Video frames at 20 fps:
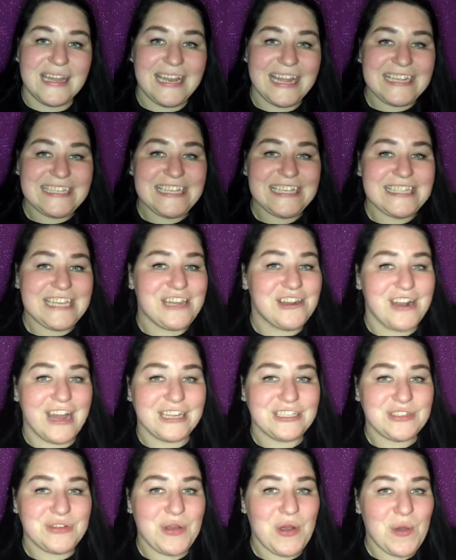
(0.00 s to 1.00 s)
Next is
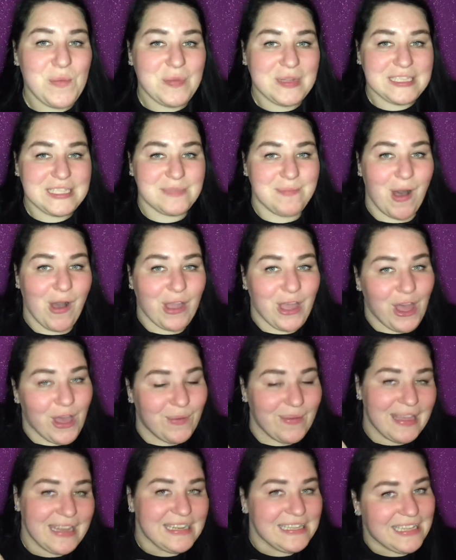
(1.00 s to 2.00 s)
International Open Small
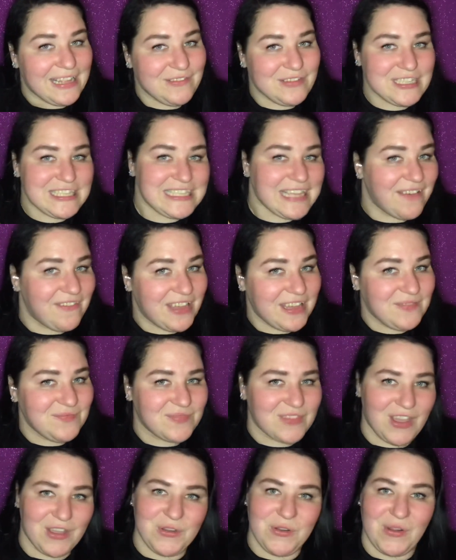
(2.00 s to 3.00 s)
Coed Level 7.
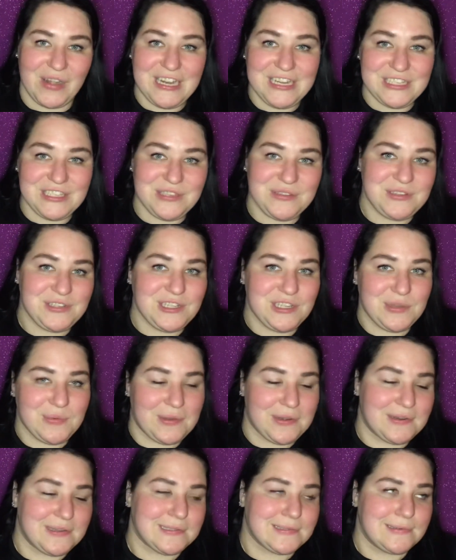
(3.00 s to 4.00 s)
According to Sushi, the
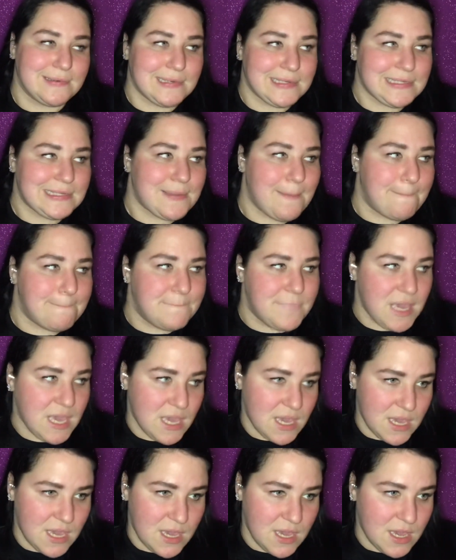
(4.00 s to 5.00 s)
winner is going to
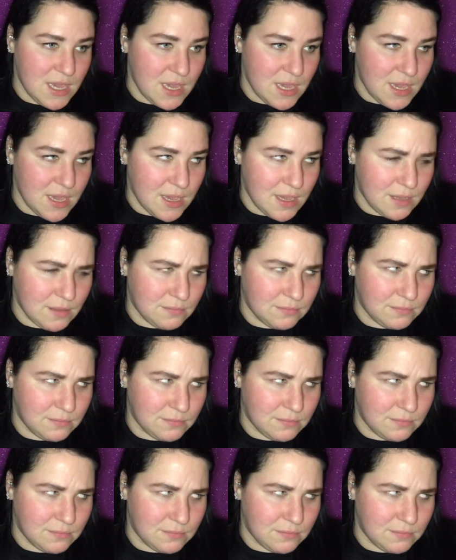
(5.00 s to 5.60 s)
be